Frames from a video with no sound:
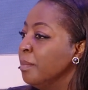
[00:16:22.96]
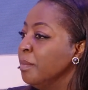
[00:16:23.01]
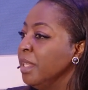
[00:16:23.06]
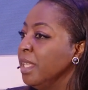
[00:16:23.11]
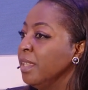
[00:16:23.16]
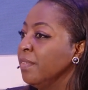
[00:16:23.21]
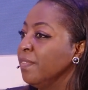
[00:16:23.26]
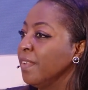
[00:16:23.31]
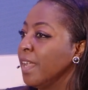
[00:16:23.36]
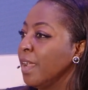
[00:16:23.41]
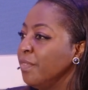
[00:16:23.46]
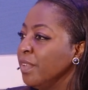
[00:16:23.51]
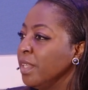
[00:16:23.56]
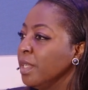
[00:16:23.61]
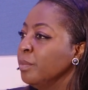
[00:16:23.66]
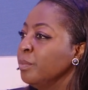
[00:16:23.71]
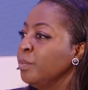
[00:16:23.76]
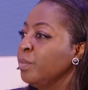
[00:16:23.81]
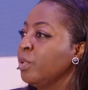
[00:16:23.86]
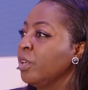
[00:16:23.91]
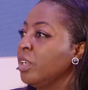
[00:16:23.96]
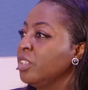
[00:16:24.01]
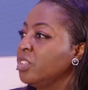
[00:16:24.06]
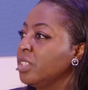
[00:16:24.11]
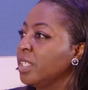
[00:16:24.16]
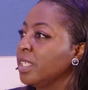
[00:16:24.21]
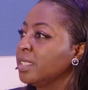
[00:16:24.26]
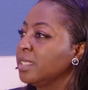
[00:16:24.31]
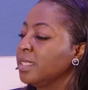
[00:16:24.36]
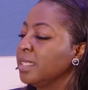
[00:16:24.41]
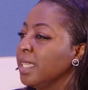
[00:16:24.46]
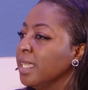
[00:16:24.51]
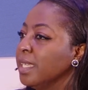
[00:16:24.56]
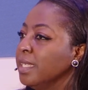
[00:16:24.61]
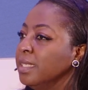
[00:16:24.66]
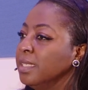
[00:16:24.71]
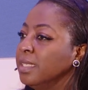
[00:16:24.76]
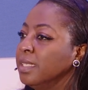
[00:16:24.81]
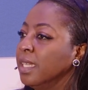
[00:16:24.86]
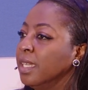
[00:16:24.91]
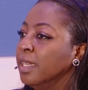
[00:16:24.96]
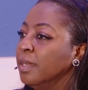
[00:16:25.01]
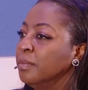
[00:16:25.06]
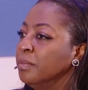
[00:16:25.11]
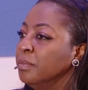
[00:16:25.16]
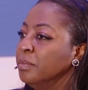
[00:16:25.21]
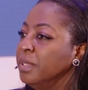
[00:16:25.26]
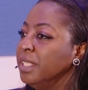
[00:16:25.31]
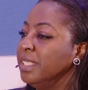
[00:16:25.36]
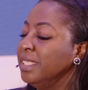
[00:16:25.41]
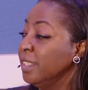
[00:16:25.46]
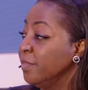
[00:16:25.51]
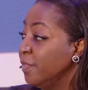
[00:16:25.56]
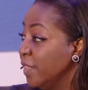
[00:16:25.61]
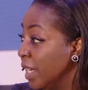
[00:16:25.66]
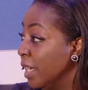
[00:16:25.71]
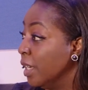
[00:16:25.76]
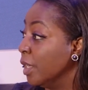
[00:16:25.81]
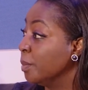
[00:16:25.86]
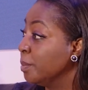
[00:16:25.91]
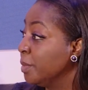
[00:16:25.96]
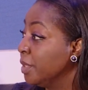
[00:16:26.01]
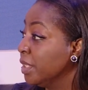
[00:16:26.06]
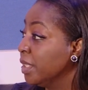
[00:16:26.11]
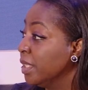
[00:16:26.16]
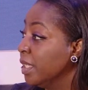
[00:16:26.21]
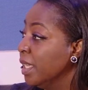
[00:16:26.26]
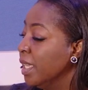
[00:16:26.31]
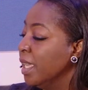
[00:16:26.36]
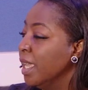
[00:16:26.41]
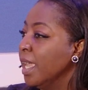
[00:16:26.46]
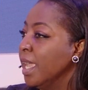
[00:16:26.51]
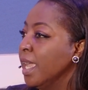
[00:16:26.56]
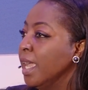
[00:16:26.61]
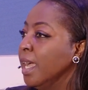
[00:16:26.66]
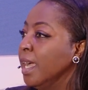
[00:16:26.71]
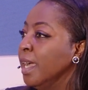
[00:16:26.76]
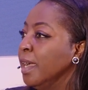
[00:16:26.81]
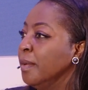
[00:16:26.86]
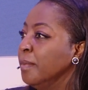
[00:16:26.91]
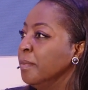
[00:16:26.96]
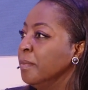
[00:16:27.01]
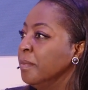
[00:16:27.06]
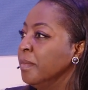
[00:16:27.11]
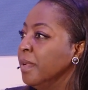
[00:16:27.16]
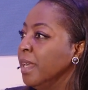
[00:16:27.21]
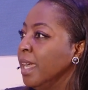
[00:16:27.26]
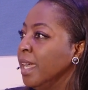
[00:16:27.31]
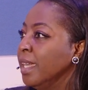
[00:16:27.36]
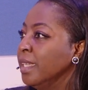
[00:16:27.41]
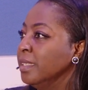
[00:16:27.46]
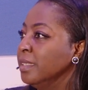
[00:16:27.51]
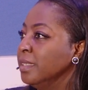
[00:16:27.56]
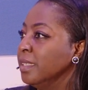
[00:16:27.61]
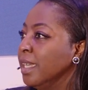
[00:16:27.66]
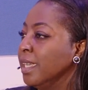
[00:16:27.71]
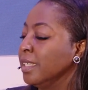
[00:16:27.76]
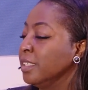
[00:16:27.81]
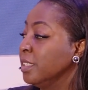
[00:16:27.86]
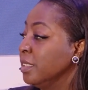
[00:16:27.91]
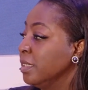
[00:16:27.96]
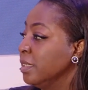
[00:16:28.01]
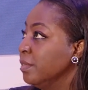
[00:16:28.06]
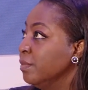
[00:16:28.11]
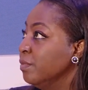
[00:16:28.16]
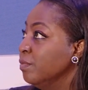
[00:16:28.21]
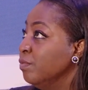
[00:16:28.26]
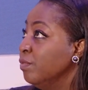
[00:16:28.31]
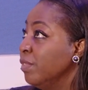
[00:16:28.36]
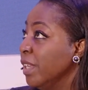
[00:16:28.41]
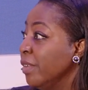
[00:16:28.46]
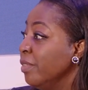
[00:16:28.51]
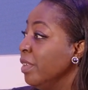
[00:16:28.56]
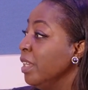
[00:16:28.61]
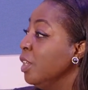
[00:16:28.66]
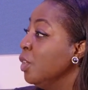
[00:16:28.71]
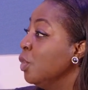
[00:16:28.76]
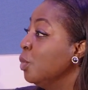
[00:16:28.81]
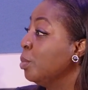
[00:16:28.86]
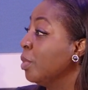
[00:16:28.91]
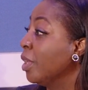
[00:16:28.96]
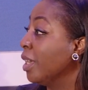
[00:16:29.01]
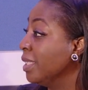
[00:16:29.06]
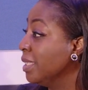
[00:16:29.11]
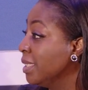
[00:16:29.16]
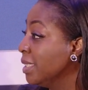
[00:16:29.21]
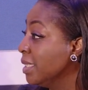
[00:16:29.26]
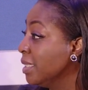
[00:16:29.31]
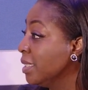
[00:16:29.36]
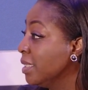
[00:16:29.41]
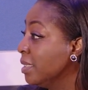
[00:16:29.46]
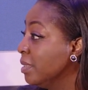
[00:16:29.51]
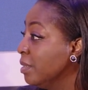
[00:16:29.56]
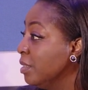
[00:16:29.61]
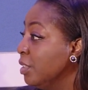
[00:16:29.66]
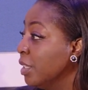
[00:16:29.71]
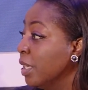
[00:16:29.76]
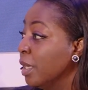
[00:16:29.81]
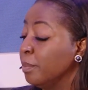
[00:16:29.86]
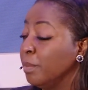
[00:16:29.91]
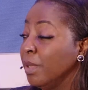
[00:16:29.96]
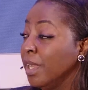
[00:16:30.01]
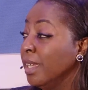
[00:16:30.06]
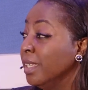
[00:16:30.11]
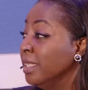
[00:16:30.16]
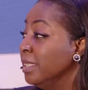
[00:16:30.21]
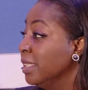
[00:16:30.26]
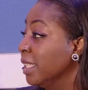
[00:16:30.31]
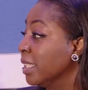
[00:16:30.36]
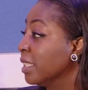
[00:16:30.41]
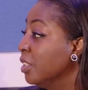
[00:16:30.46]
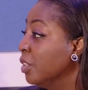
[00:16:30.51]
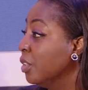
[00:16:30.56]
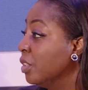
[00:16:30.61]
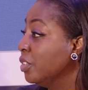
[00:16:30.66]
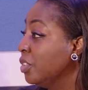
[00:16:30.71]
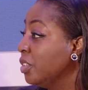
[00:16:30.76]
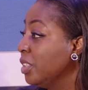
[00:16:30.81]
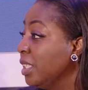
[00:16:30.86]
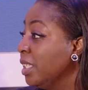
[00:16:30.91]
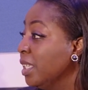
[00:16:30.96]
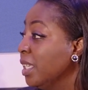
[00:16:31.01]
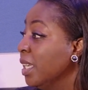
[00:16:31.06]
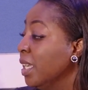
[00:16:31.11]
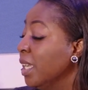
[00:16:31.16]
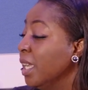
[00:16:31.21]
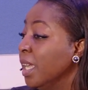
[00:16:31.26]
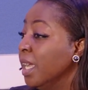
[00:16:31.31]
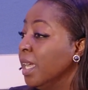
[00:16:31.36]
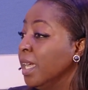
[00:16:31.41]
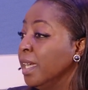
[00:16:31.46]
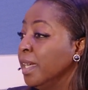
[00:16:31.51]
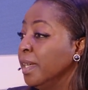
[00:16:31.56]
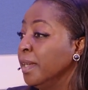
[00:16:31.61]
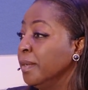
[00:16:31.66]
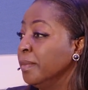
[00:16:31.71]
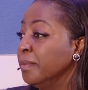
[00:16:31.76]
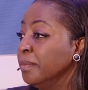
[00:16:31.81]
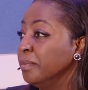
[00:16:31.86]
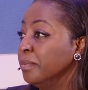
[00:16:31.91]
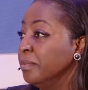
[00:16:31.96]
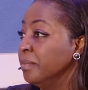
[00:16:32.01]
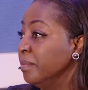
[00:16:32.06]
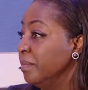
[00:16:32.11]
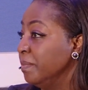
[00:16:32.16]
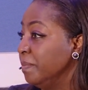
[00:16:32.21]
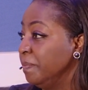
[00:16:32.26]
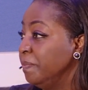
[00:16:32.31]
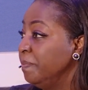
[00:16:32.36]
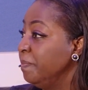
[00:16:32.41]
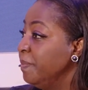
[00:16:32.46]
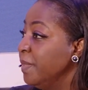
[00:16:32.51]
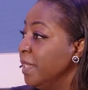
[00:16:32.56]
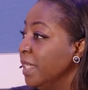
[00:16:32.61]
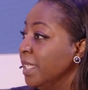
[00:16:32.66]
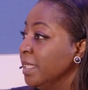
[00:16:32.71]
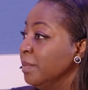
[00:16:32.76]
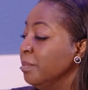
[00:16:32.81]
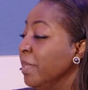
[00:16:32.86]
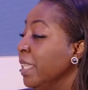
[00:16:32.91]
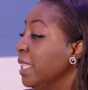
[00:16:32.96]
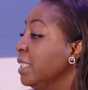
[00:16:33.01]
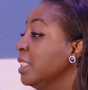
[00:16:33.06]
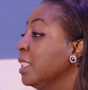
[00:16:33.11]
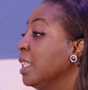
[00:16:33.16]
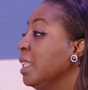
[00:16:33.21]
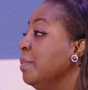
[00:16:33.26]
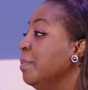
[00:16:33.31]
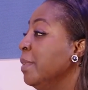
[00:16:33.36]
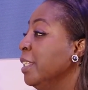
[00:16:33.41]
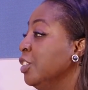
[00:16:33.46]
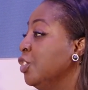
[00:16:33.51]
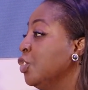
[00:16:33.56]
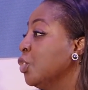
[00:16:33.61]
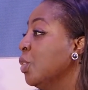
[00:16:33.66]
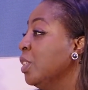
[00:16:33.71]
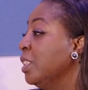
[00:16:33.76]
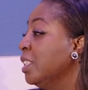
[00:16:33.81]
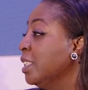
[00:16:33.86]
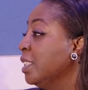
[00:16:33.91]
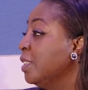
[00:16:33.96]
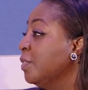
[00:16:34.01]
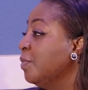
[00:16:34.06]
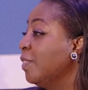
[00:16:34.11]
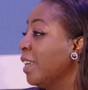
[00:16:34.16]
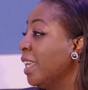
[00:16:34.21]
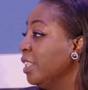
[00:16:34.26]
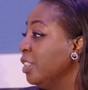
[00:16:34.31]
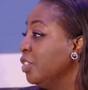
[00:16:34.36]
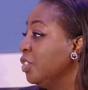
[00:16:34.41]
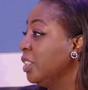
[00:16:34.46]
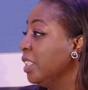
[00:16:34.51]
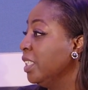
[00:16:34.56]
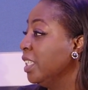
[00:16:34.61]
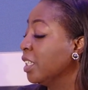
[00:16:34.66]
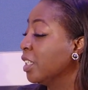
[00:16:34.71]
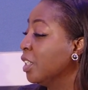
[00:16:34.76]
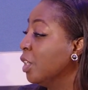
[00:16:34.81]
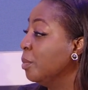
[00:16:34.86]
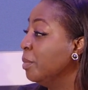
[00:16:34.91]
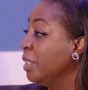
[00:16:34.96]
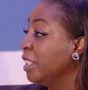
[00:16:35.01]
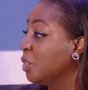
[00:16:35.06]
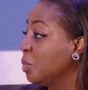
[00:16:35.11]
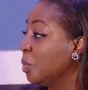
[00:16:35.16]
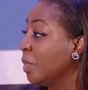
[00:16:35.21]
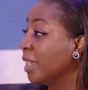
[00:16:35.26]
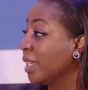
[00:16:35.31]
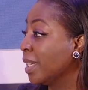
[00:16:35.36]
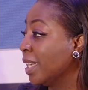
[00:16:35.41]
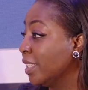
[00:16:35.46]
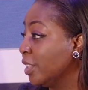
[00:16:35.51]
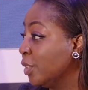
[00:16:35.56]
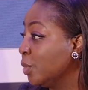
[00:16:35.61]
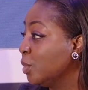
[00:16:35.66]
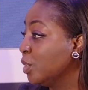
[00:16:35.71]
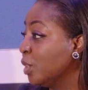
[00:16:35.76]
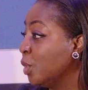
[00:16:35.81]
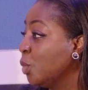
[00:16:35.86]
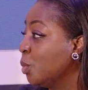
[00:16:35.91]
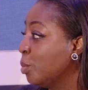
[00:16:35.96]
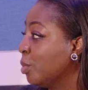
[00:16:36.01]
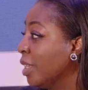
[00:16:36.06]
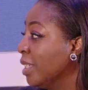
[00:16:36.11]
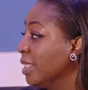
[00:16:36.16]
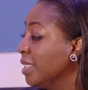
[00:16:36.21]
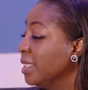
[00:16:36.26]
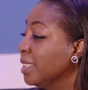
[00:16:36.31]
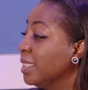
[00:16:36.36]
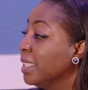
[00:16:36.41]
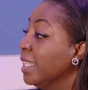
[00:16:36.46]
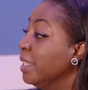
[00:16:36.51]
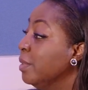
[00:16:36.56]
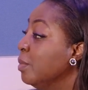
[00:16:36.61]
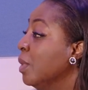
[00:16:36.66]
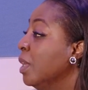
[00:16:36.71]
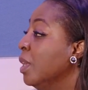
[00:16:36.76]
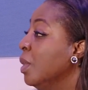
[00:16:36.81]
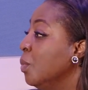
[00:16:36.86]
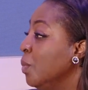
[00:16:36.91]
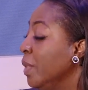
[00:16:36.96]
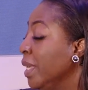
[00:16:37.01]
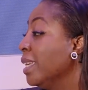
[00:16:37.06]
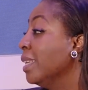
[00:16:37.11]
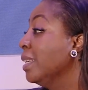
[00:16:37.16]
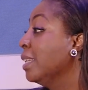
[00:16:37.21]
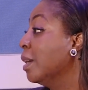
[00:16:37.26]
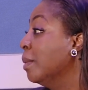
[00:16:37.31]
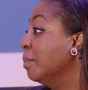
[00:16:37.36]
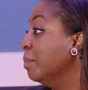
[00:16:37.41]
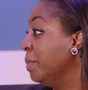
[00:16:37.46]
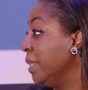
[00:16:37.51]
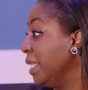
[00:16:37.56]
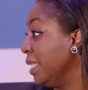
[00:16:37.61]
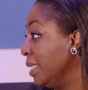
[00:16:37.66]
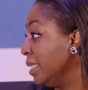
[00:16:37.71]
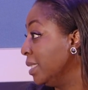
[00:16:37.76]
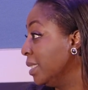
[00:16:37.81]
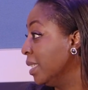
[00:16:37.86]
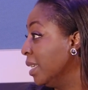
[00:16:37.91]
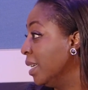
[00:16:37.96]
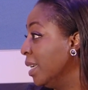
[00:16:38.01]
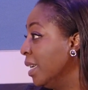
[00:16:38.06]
If African projects can be developed and at very low prices, applying technology, and basically ensuring that the value chain economics work at those low prices, then we can compete.